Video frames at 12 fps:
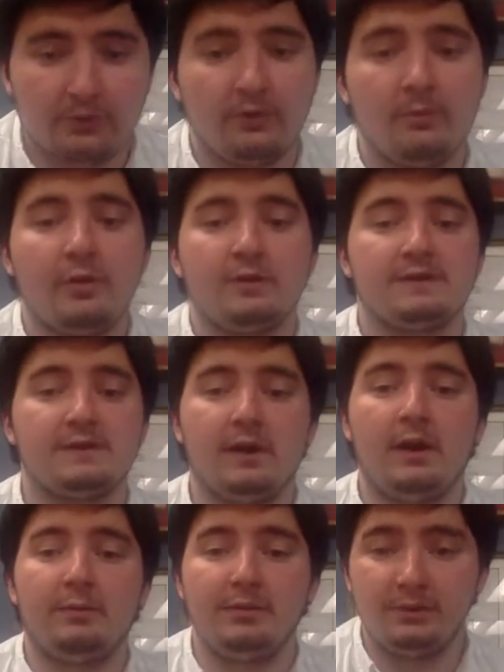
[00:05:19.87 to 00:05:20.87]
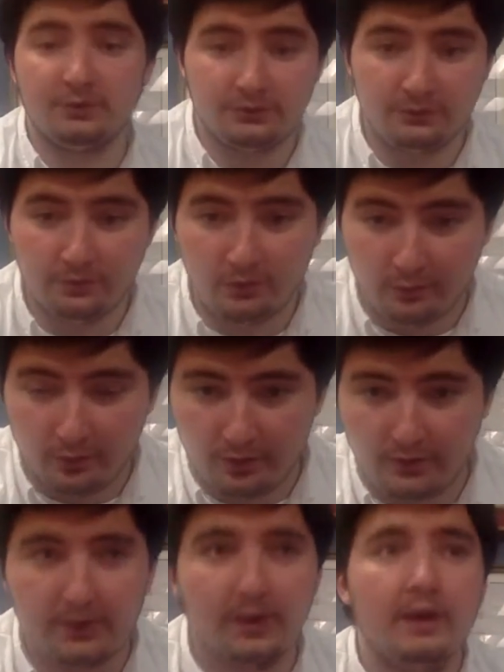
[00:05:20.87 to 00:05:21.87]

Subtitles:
the most appeal to their party.